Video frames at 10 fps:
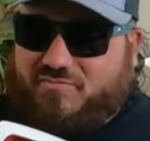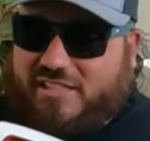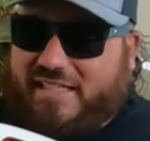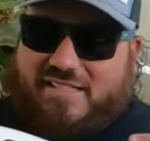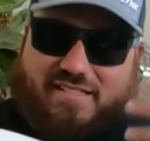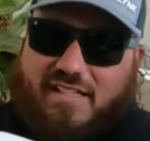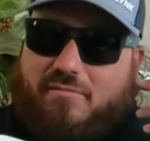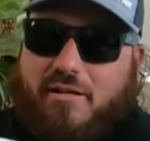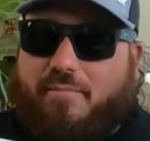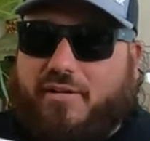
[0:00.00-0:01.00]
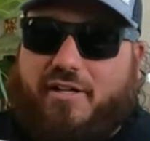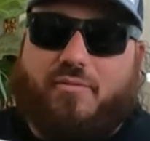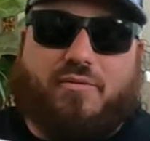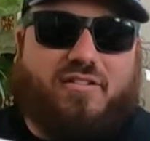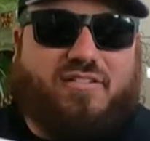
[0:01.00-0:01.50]
And that's just how my brain
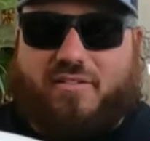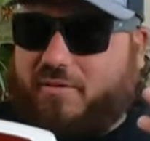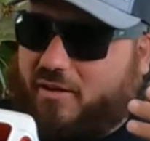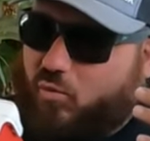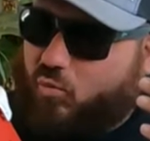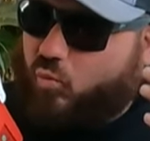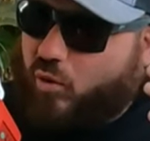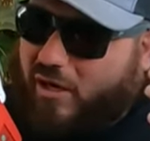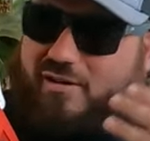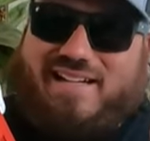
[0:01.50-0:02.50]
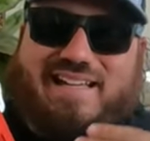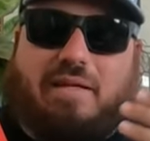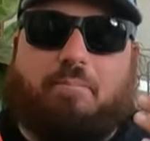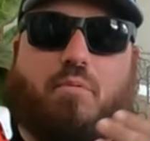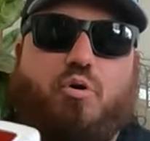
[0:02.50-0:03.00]
works. Is I'm like, how can I get
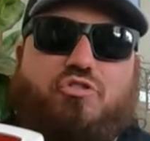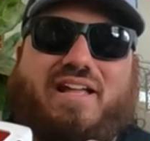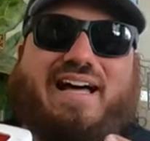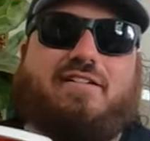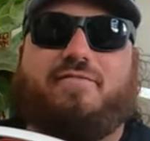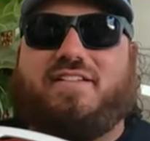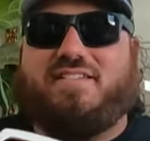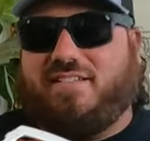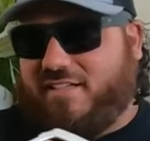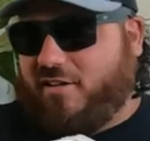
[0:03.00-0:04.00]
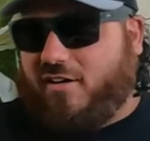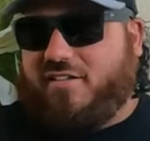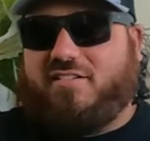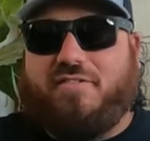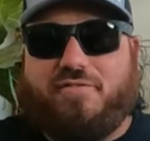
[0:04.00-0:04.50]
the most out of this thing? And
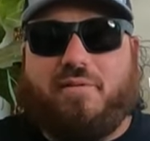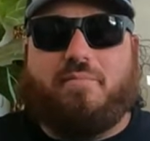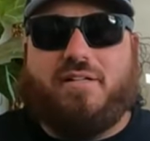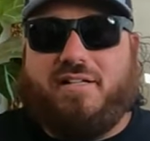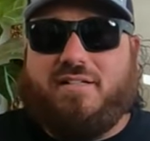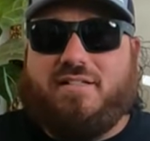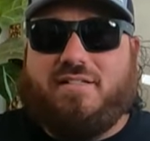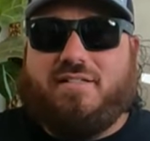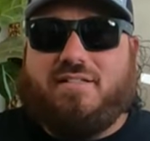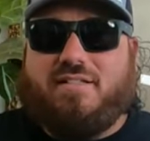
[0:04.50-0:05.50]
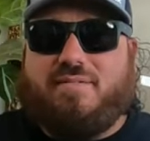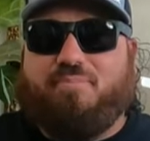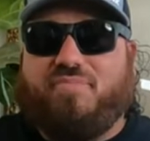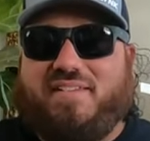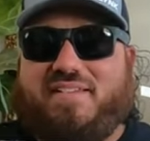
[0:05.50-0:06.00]
honestly, for the money,
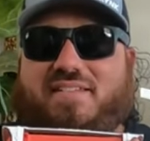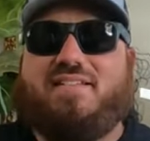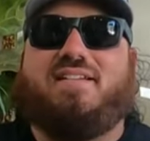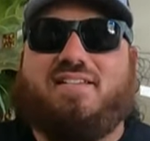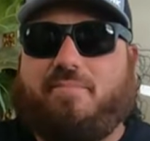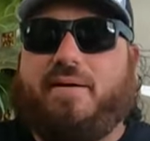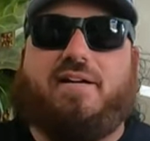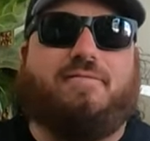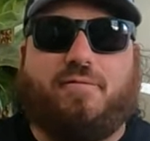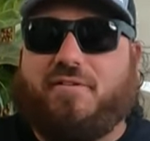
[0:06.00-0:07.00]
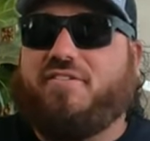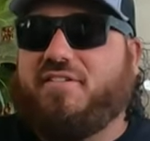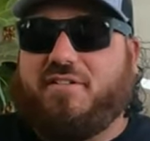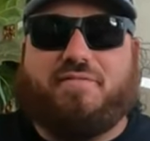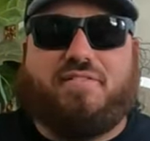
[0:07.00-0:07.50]
this thing has paid for
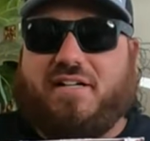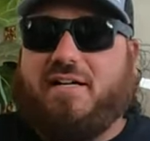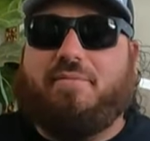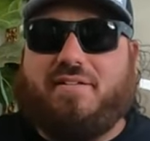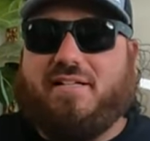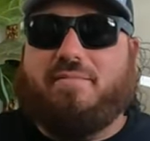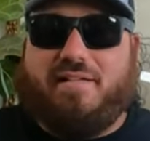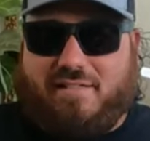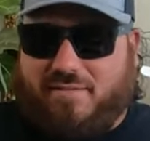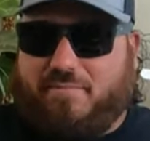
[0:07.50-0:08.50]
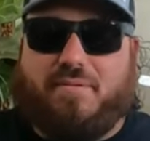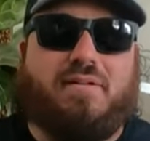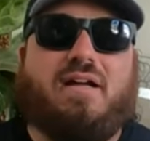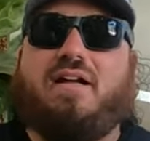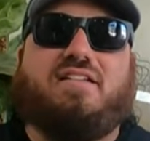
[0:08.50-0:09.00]
itself time and time again.
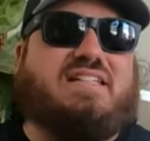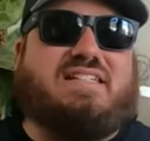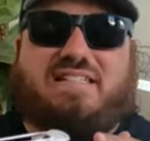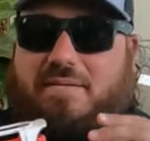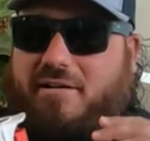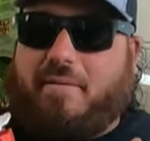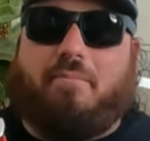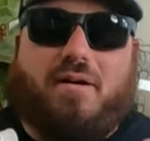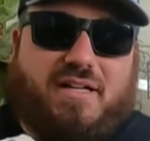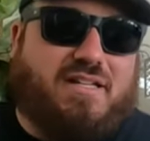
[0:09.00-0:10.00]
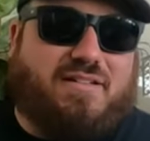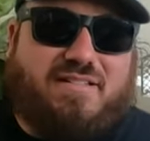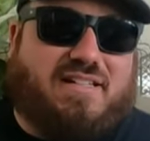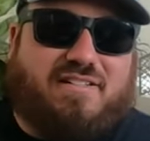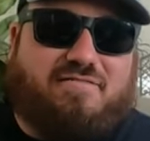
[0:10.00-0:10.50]
But just the amount of money you
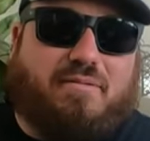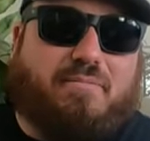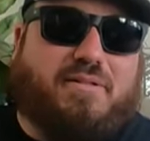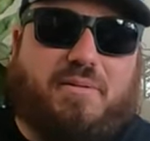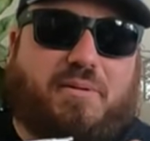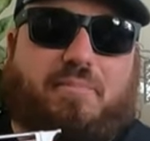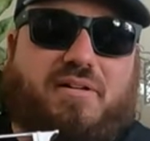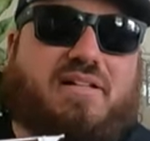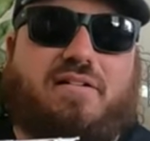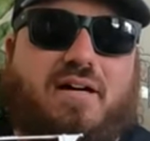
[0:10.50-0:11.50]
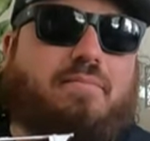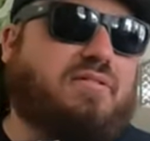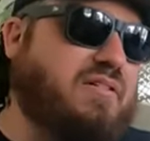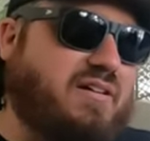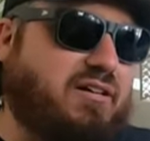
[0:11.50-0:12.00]
save by being able to bring that hot
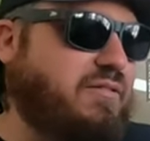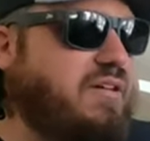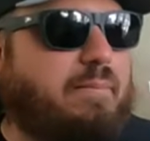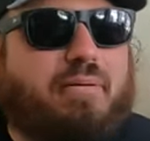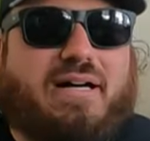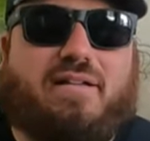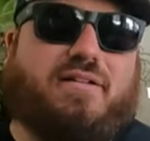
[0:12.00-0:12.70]
meal. You're not going in pilot.